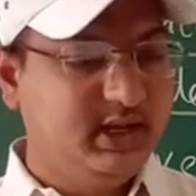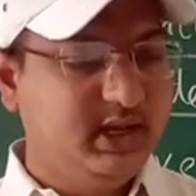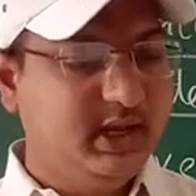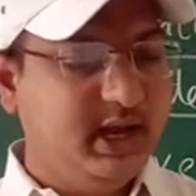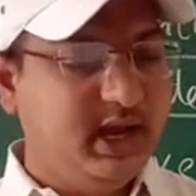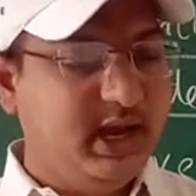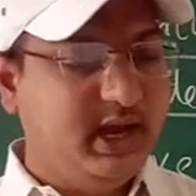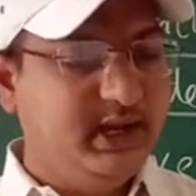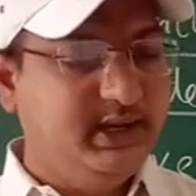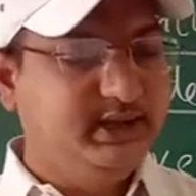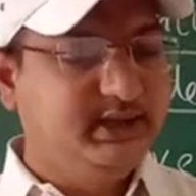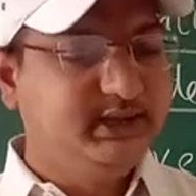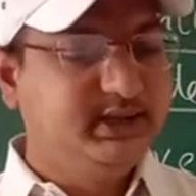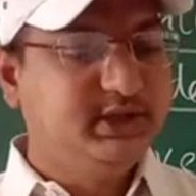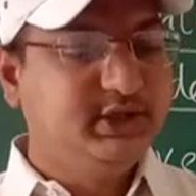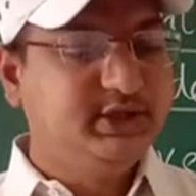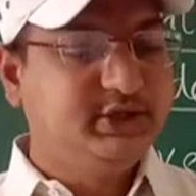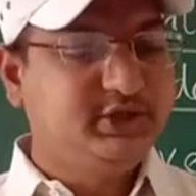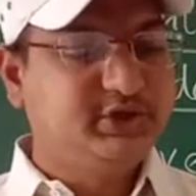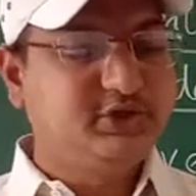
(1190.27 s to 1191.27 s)

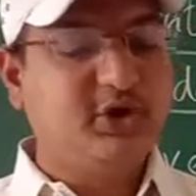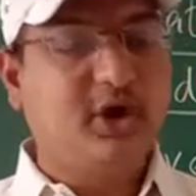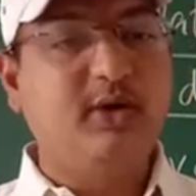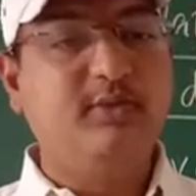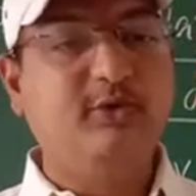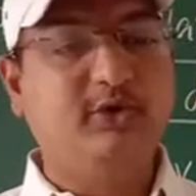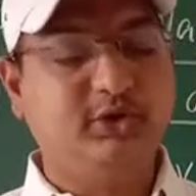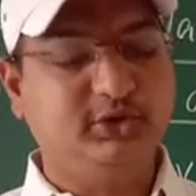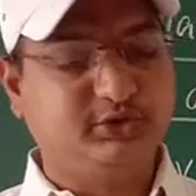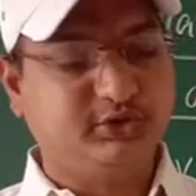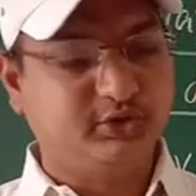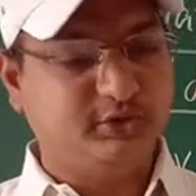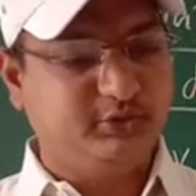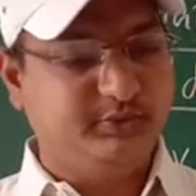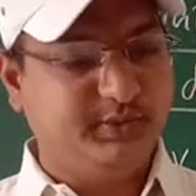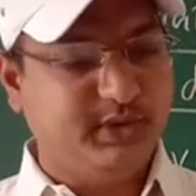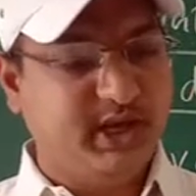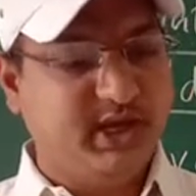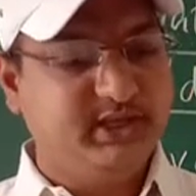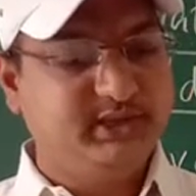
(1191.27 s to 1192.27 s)
And storm also,
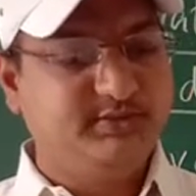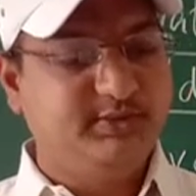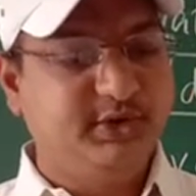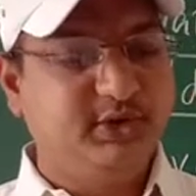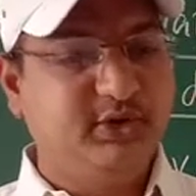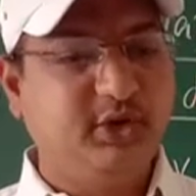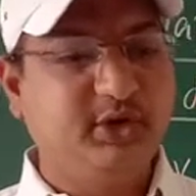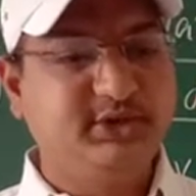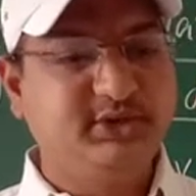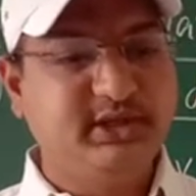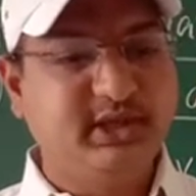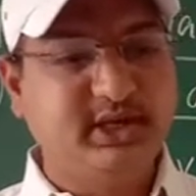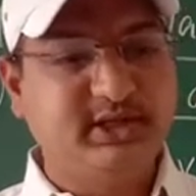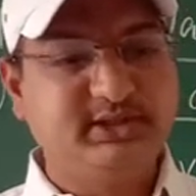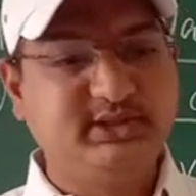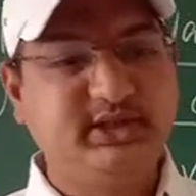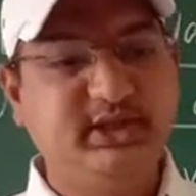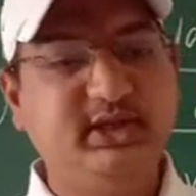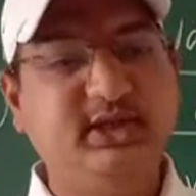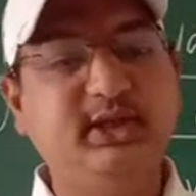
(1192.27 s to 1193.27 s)
as because they are
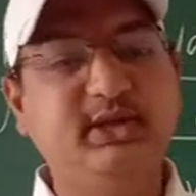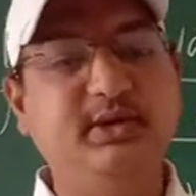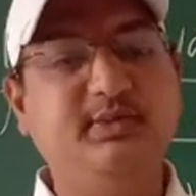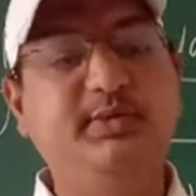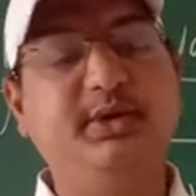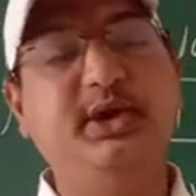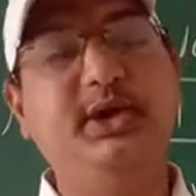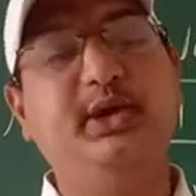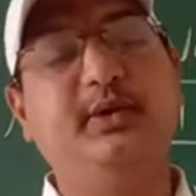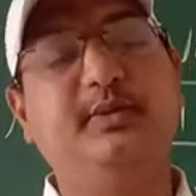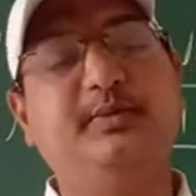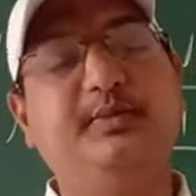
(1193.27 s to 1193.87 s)
seen in the medium